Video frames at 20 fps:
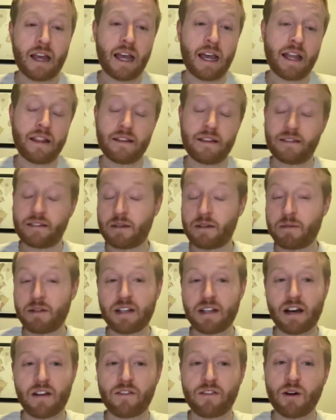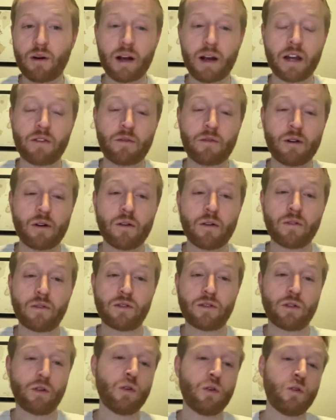And this is going to be tough going on the
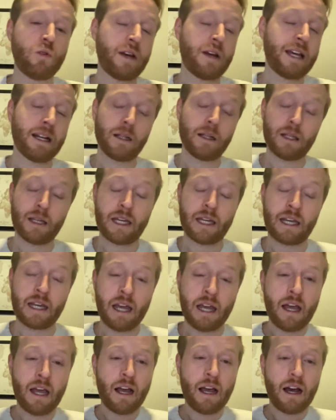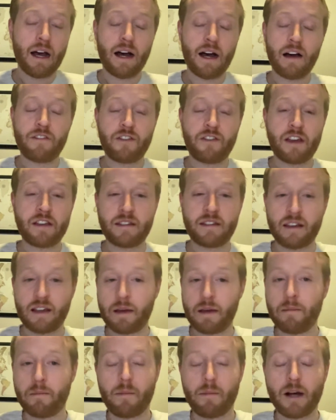road to Italy, facing
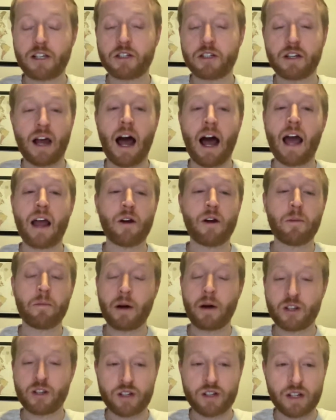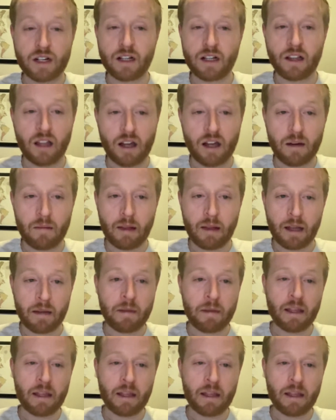a much higher budgeted club like